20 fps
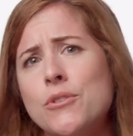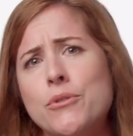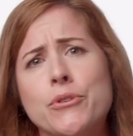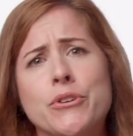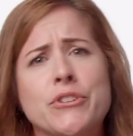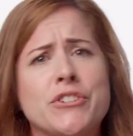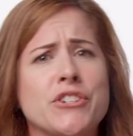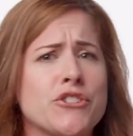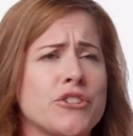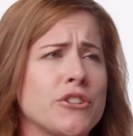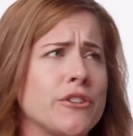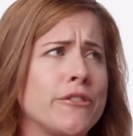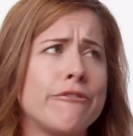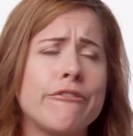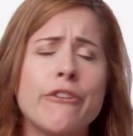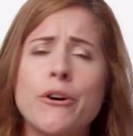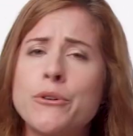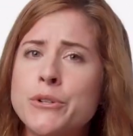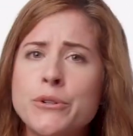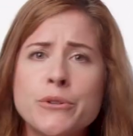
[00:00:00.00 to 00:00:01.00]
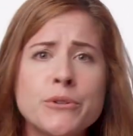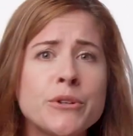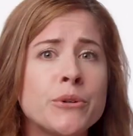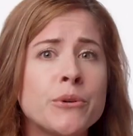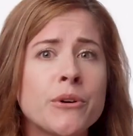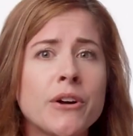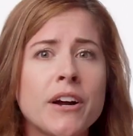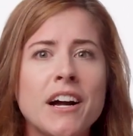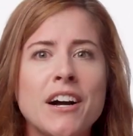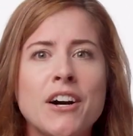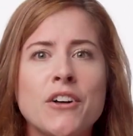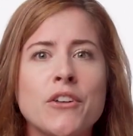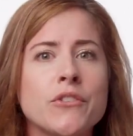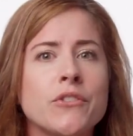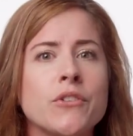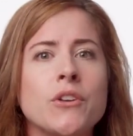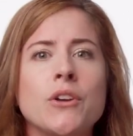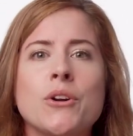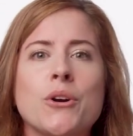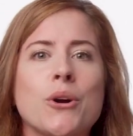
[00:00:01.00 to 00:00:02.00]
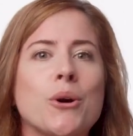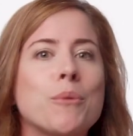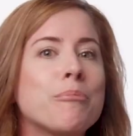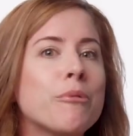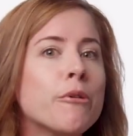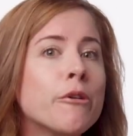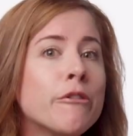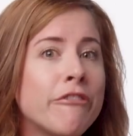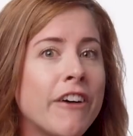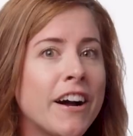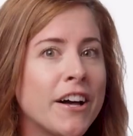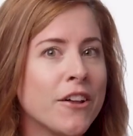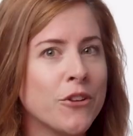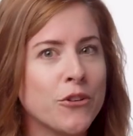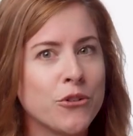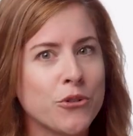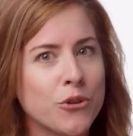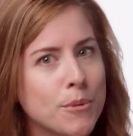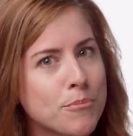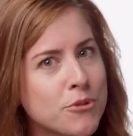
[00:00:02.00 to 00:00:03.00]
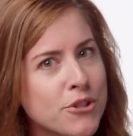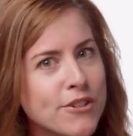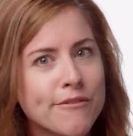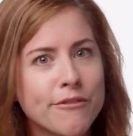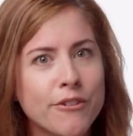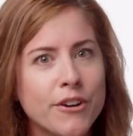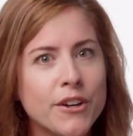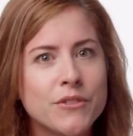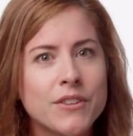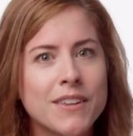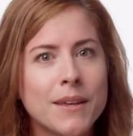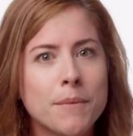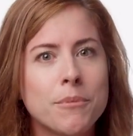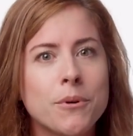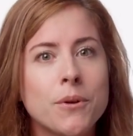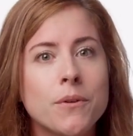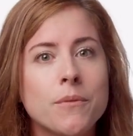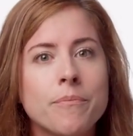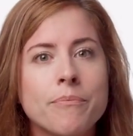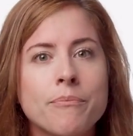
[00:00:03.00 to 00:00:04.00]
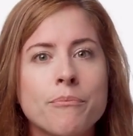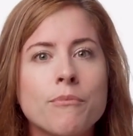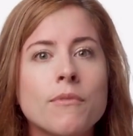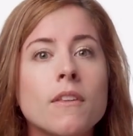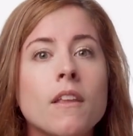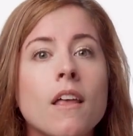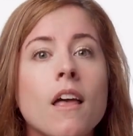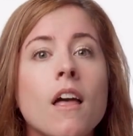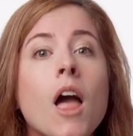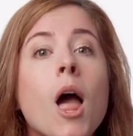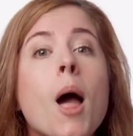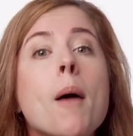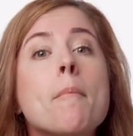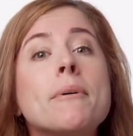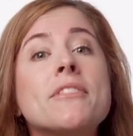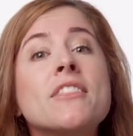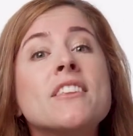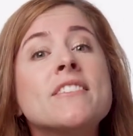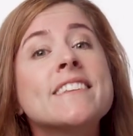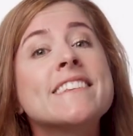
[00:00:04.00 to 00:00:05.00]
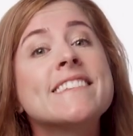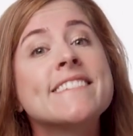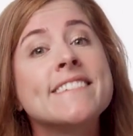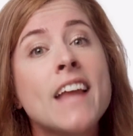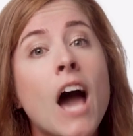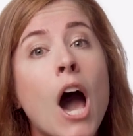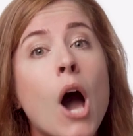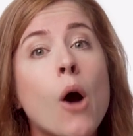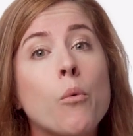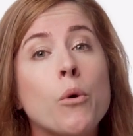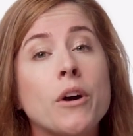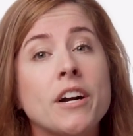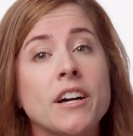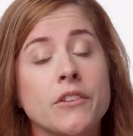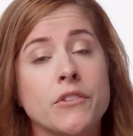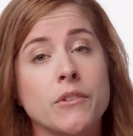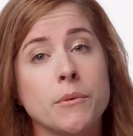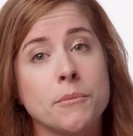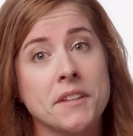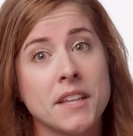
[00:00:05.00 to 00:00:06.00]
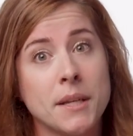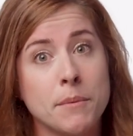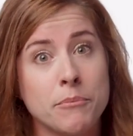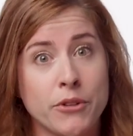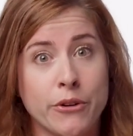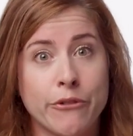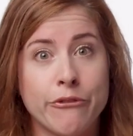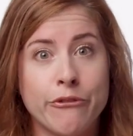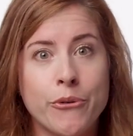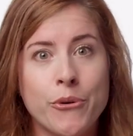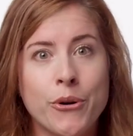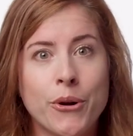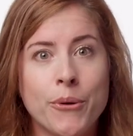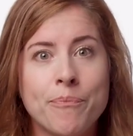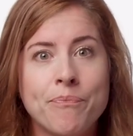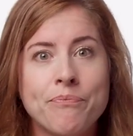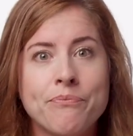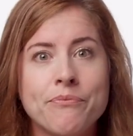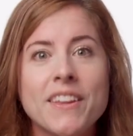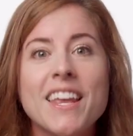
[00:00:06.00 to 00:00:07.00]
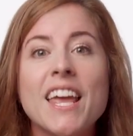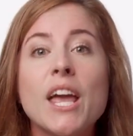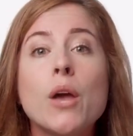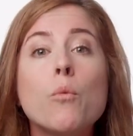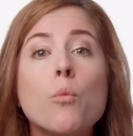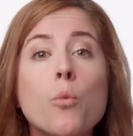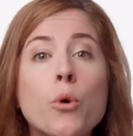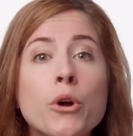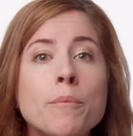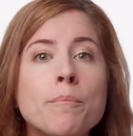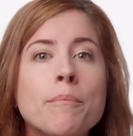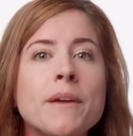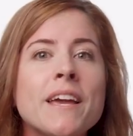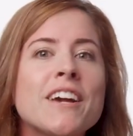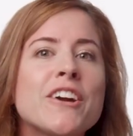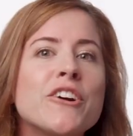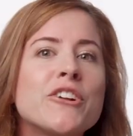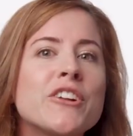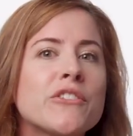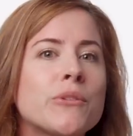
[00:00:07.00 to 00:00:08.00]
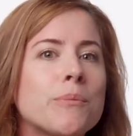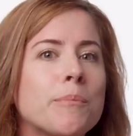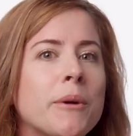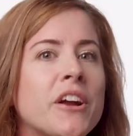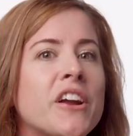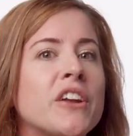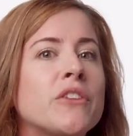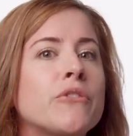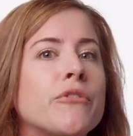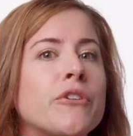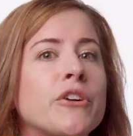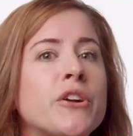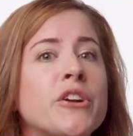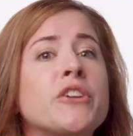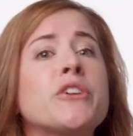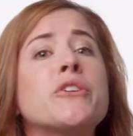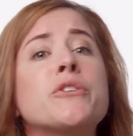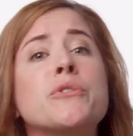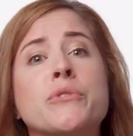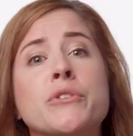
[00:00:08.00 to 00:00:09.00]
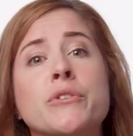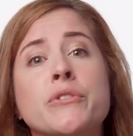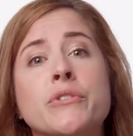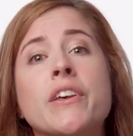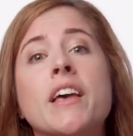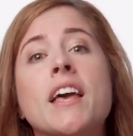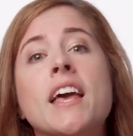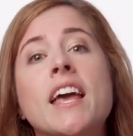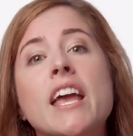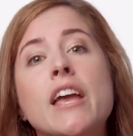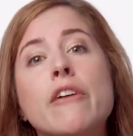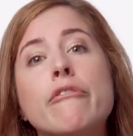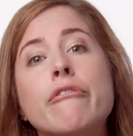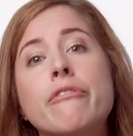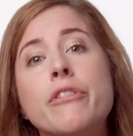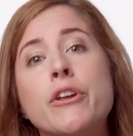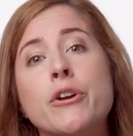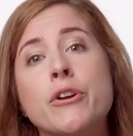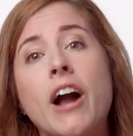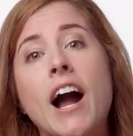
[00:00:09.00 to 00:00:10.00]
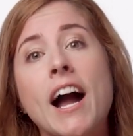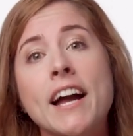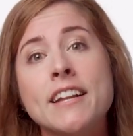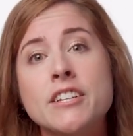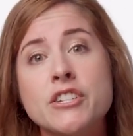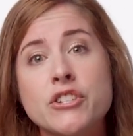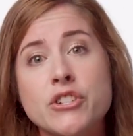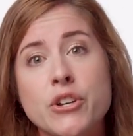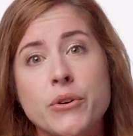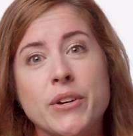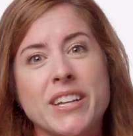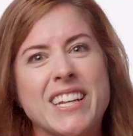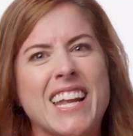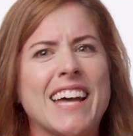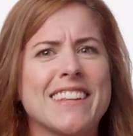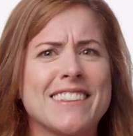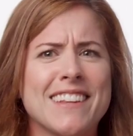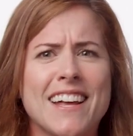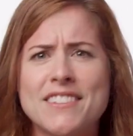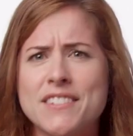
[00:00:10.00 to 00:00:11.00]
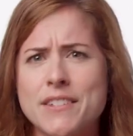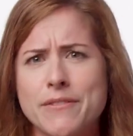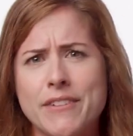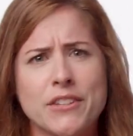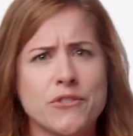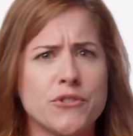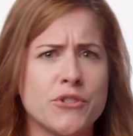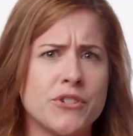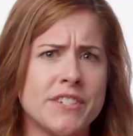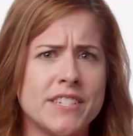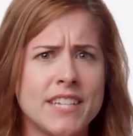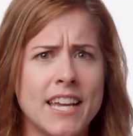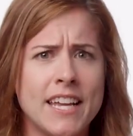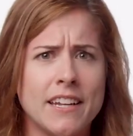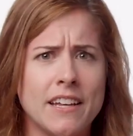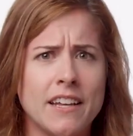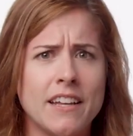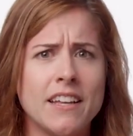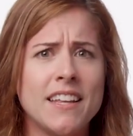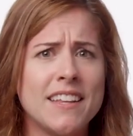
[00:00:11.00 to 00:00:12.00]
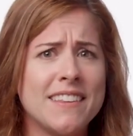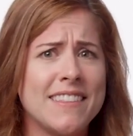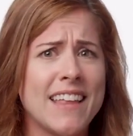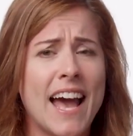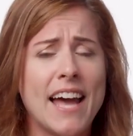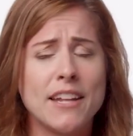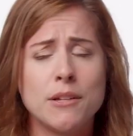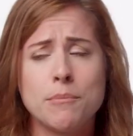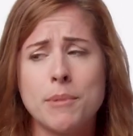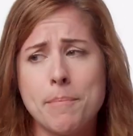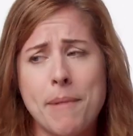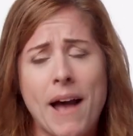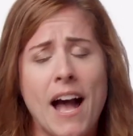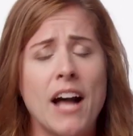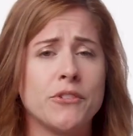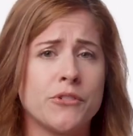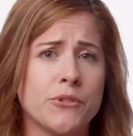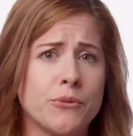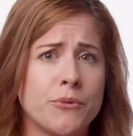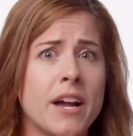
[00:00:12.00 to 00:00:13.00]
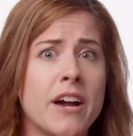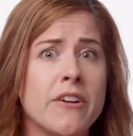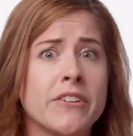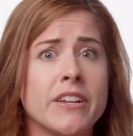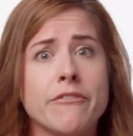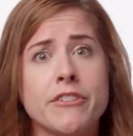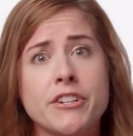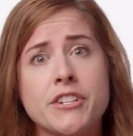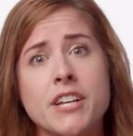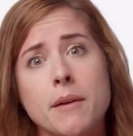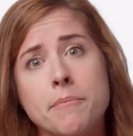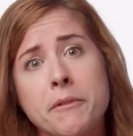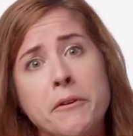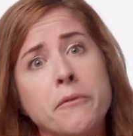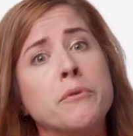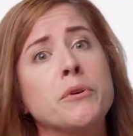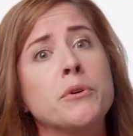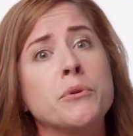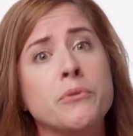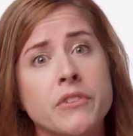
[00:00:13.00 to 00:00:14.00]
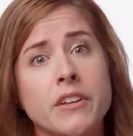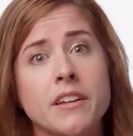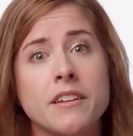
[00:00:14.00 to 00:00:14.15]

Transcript: or additional photo URLs, or profile description, for example. But this is not what custom claims are for. It wouldn't be a good experience for your users if their ID token had lots of extra data that had to be passed around every time you use